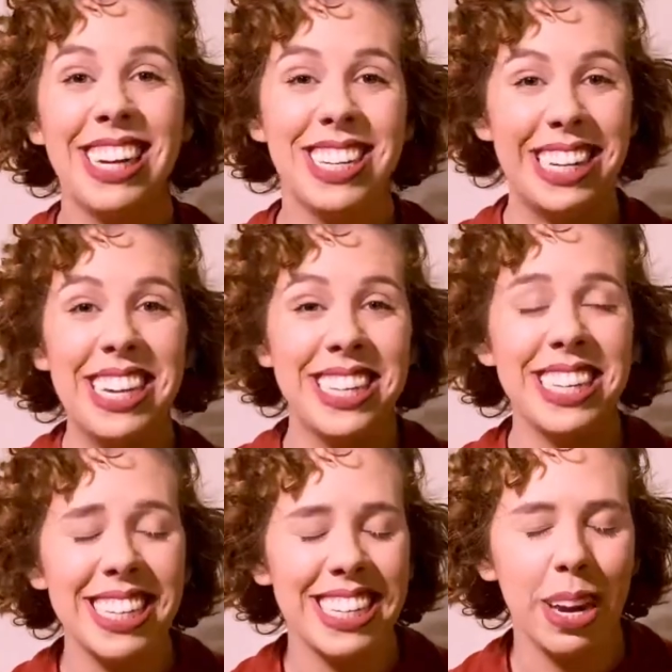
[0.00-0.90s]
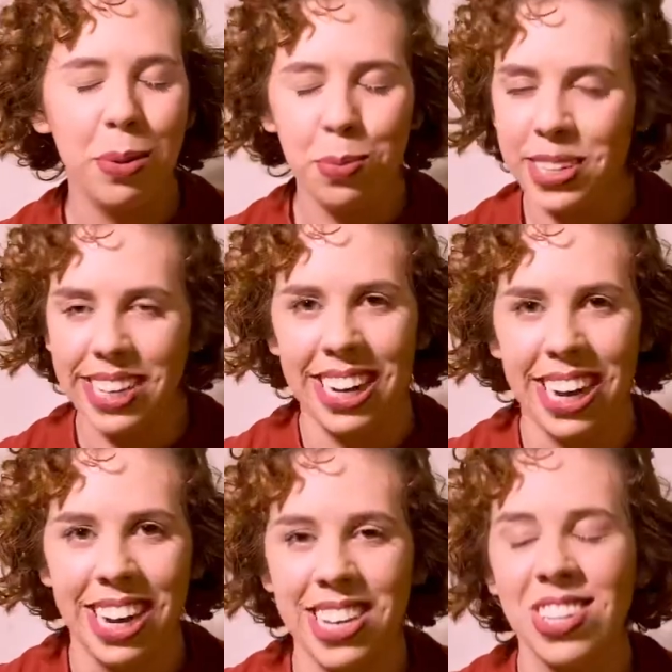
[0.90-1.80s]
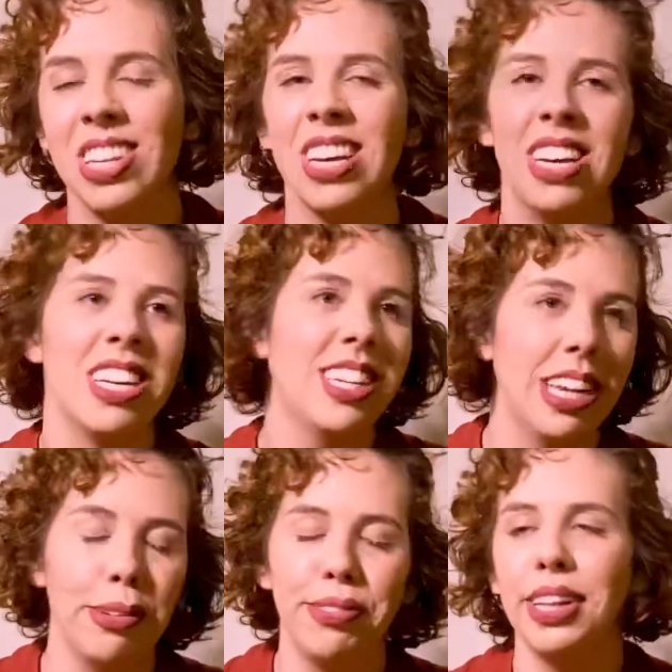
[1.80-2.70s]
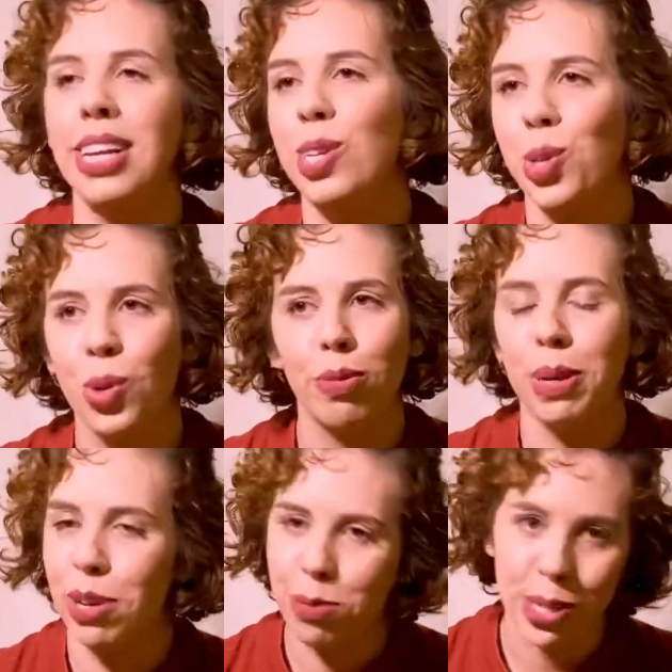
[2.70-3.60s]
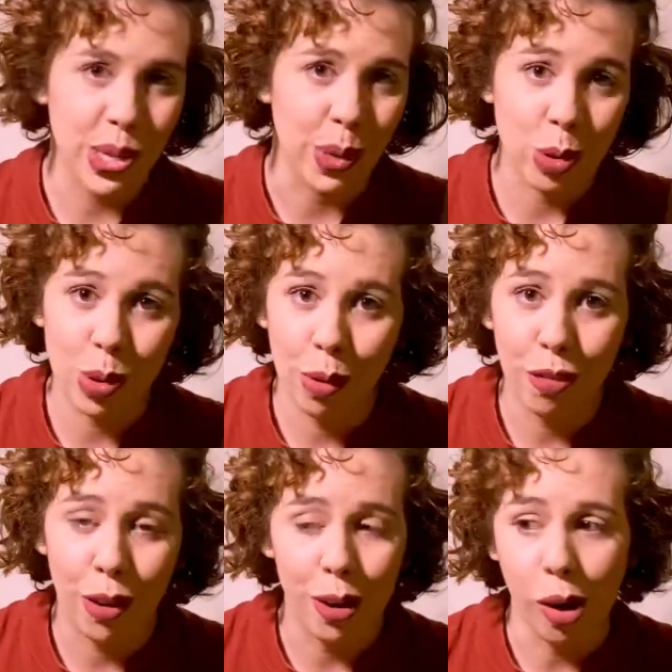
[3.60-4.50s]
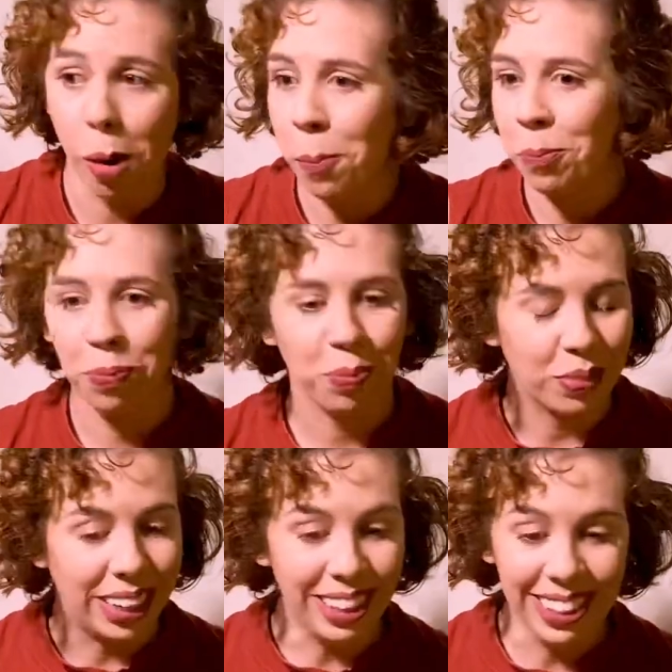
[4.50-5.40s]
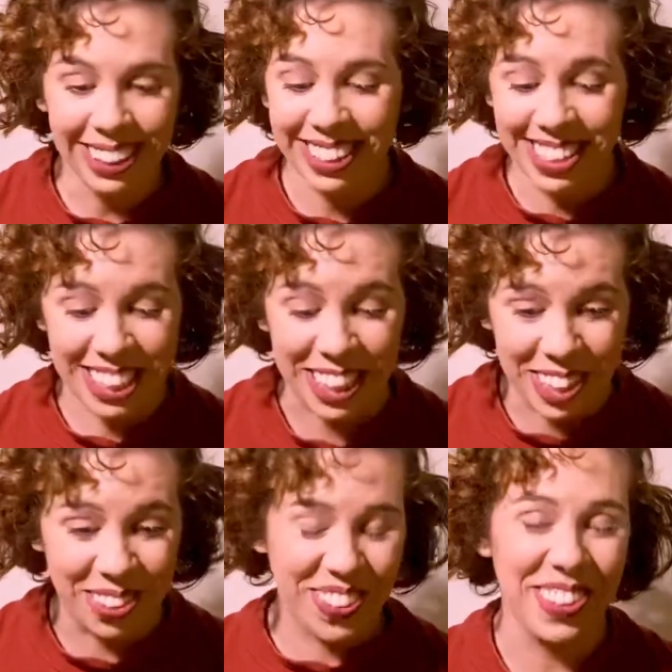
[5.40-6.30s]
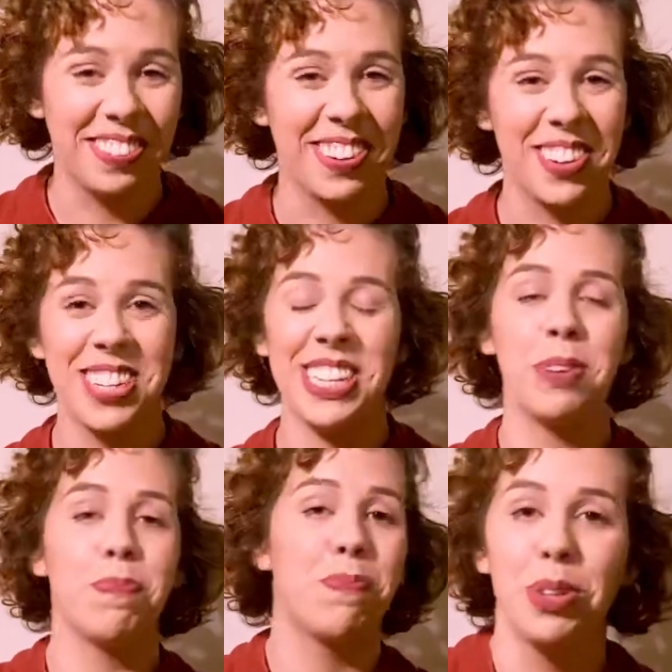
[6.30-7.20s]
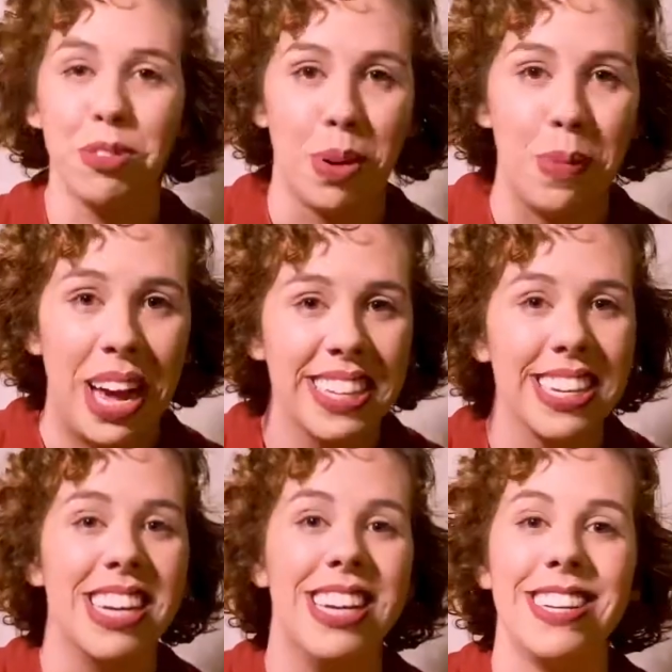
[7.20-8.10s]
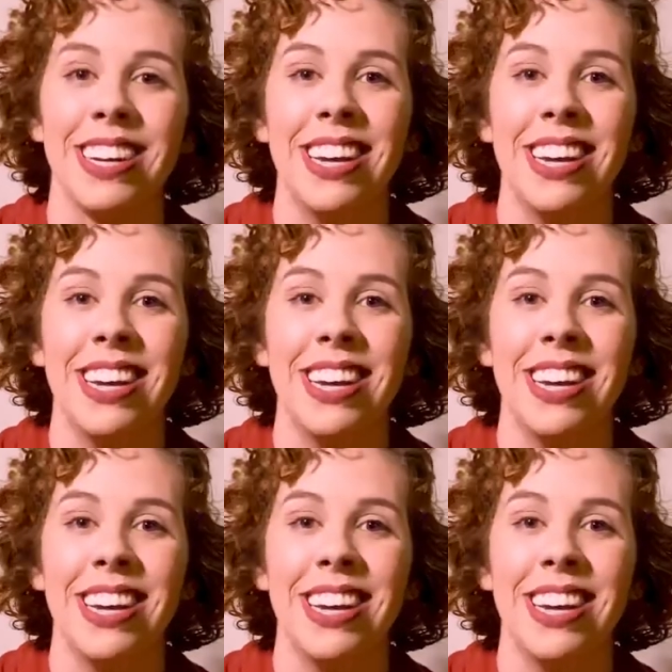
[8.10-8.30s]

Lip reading: Daisies and Resilient, definitely two of my favorite songs so far. So beautiful, such a beautiful message.